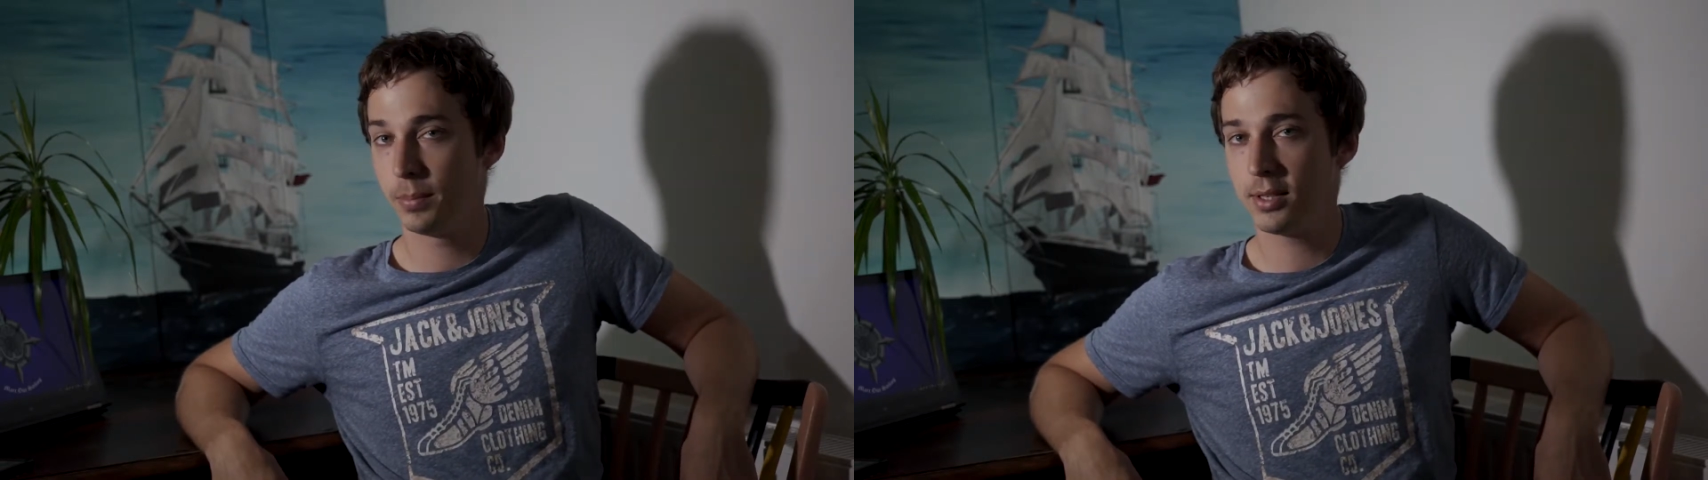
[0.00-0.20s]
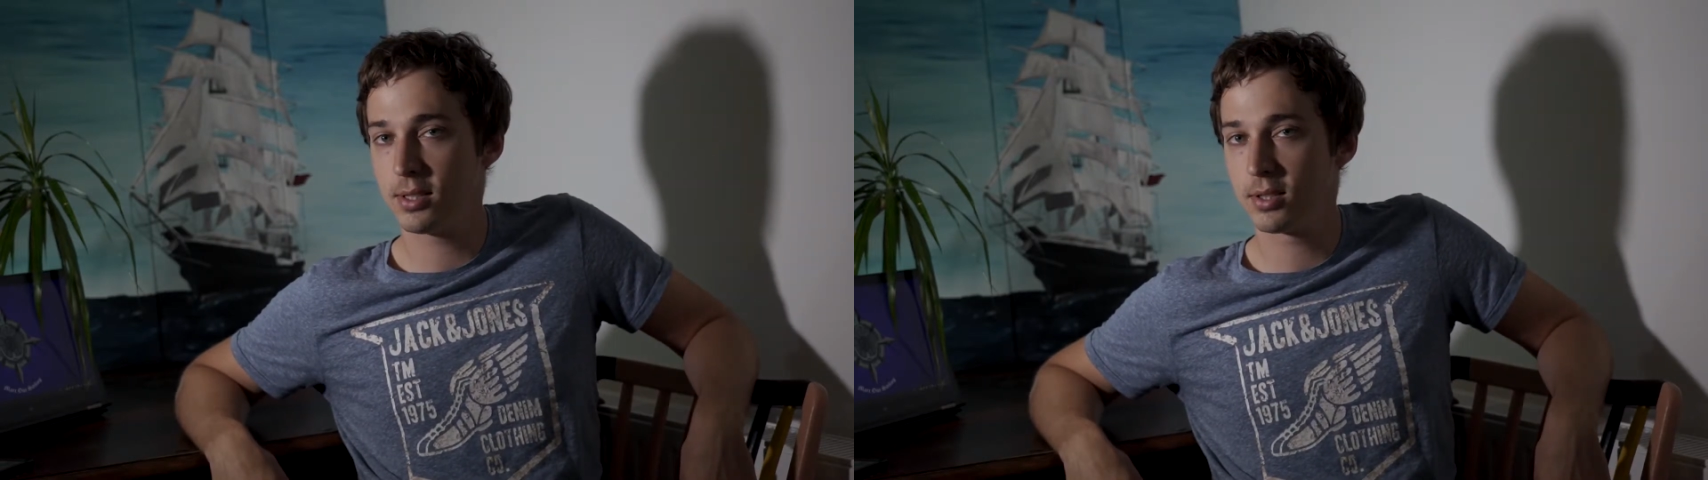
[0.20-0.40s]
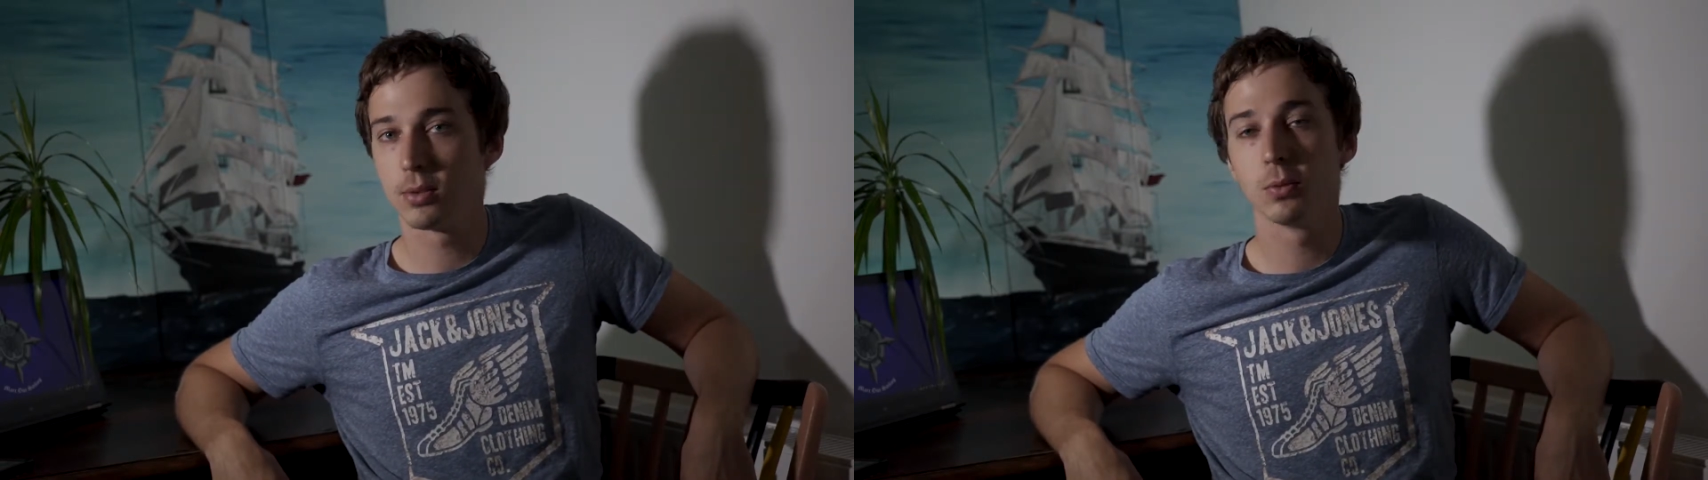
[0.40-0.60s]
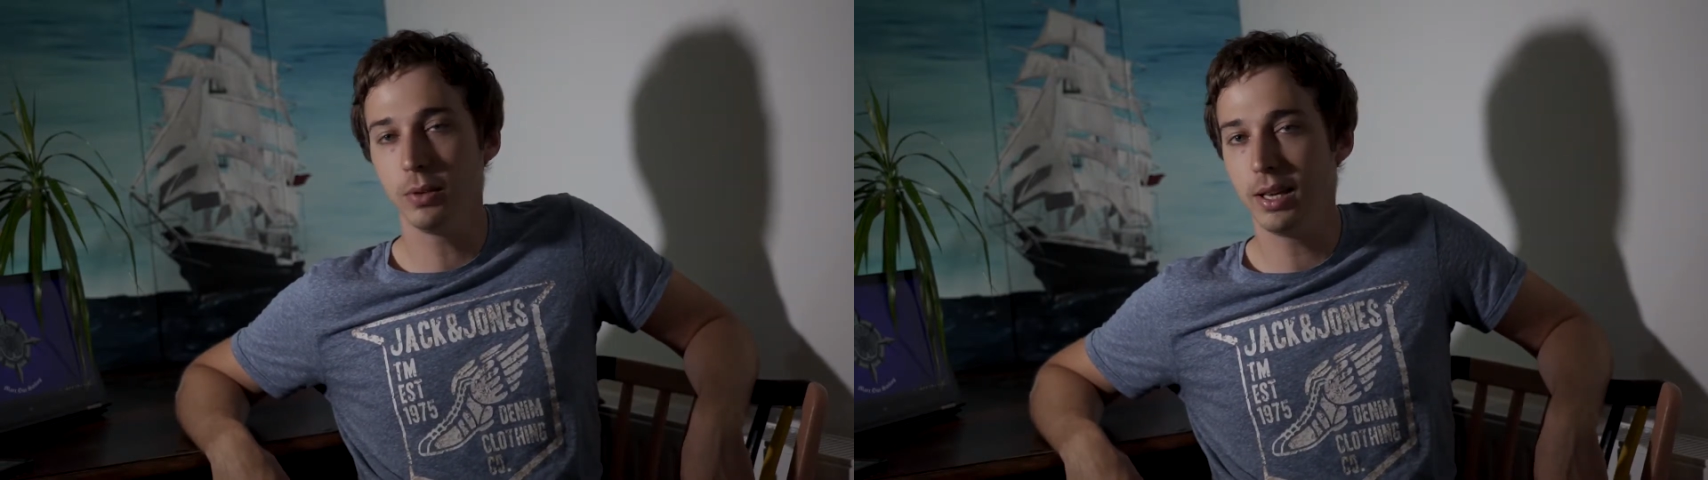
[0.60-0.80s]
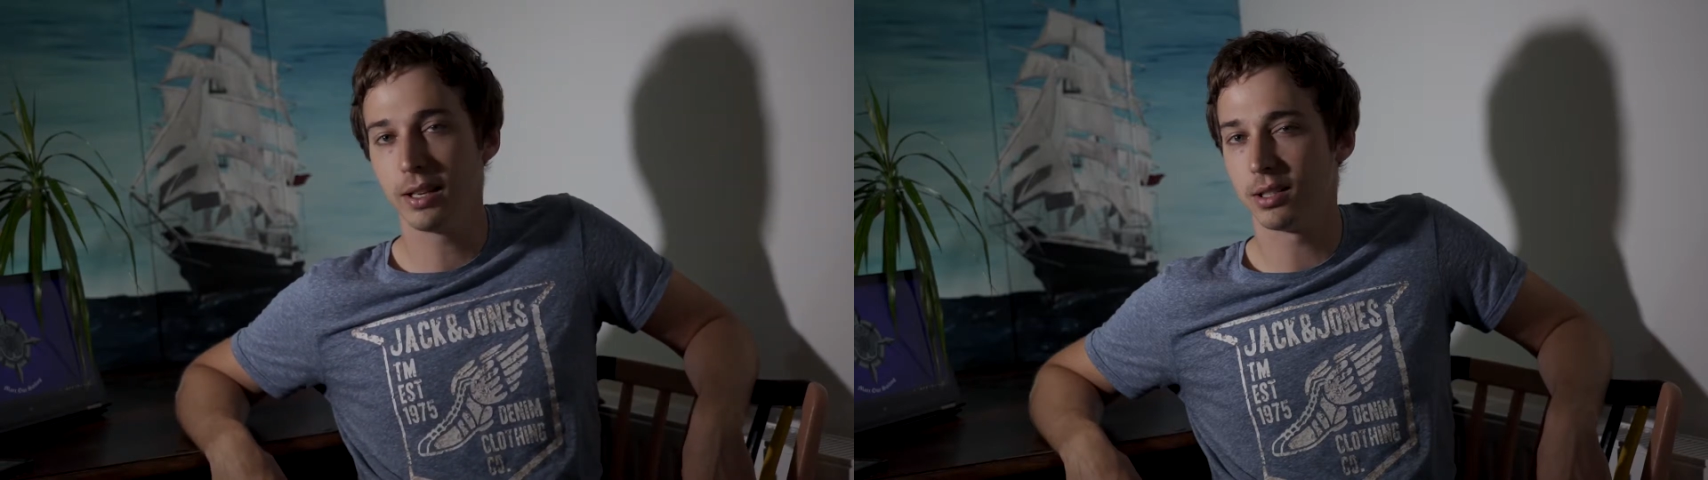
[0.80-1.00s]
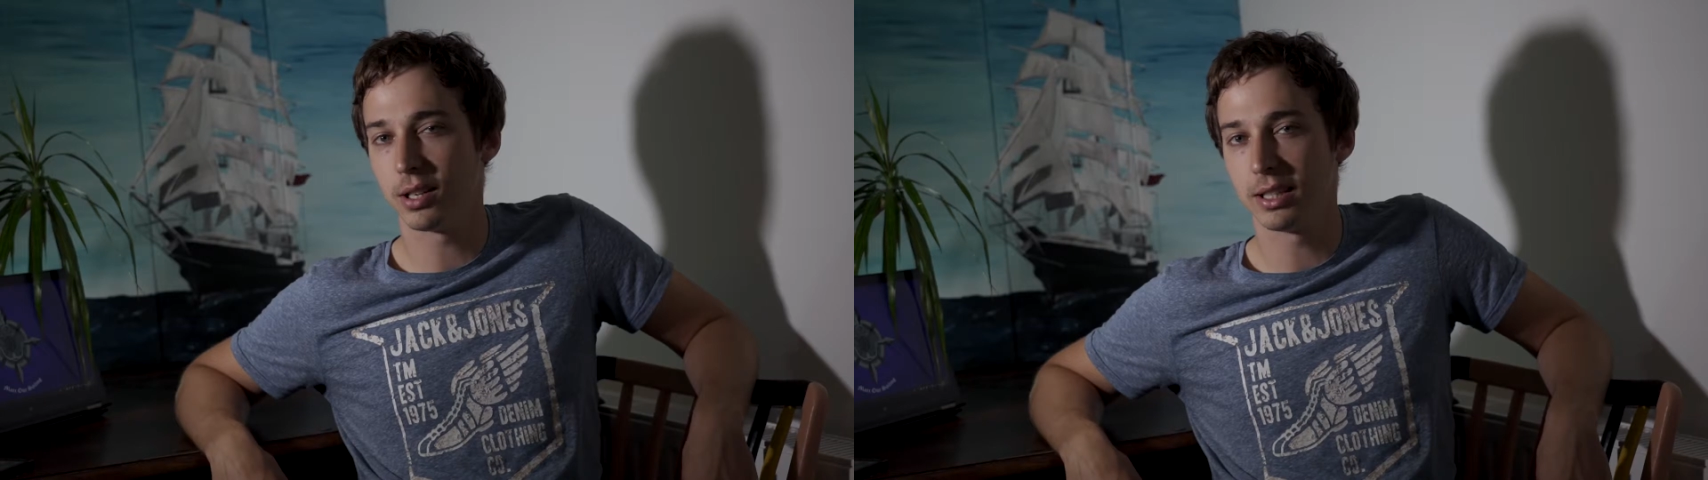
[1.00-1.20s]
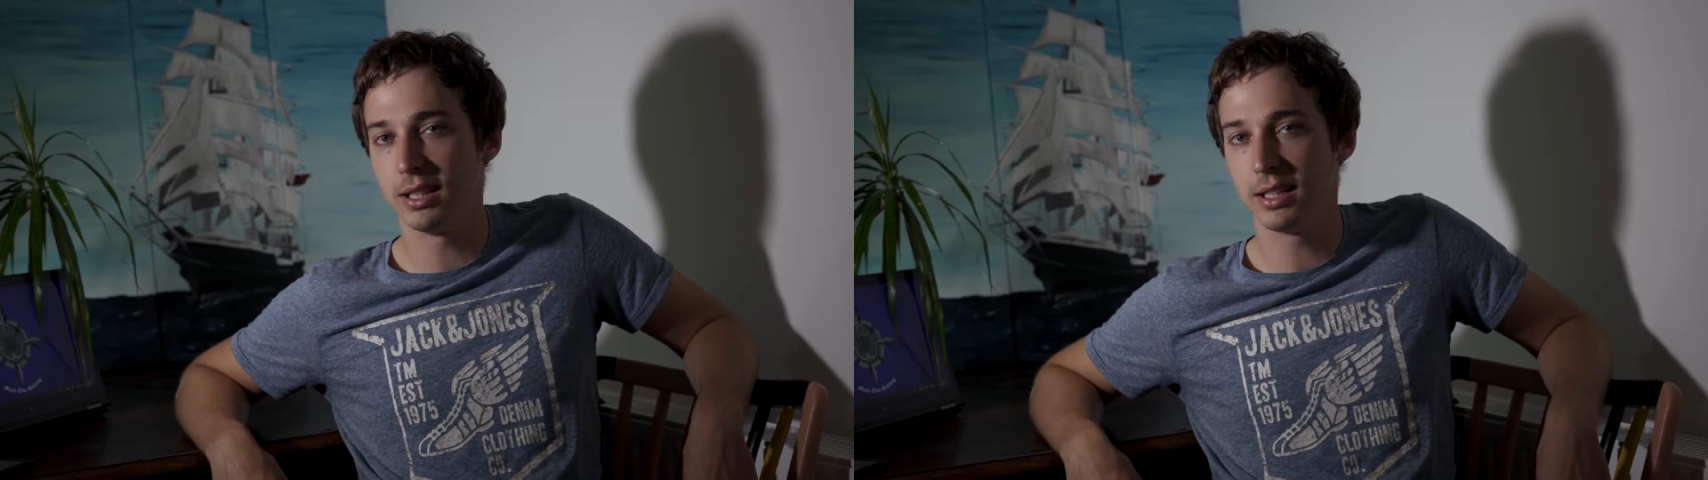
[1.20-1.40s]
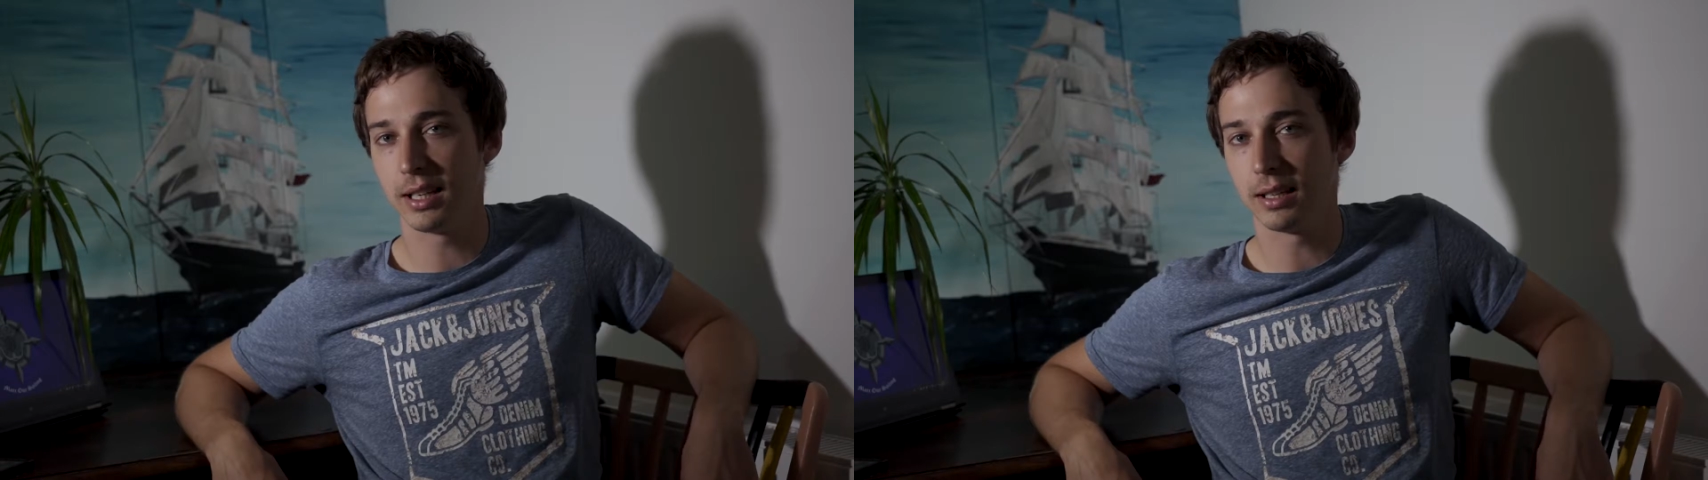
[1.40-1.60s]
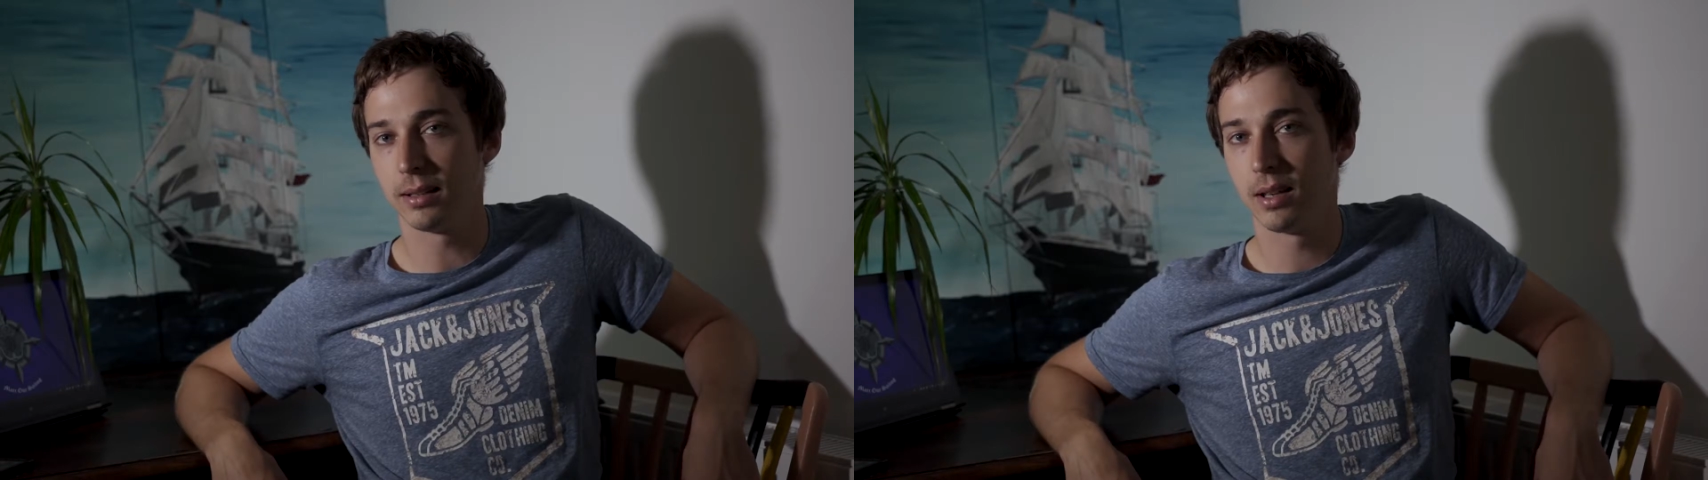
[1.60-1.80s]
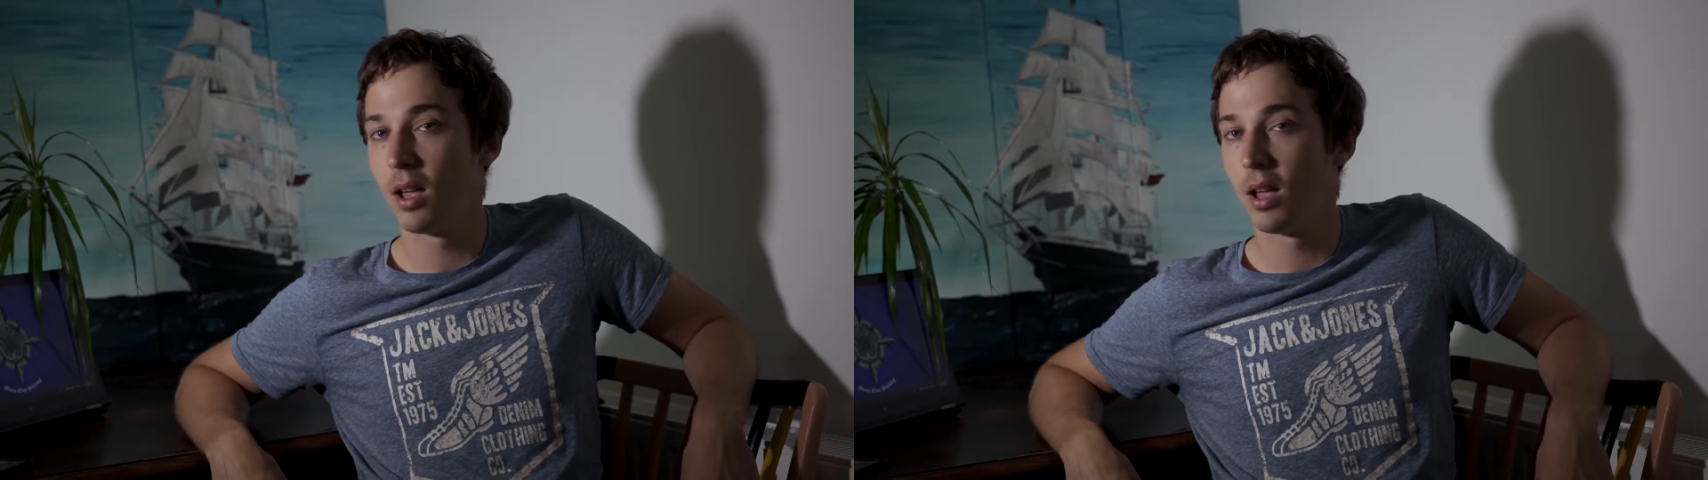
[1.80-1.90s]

But we had a lucky day.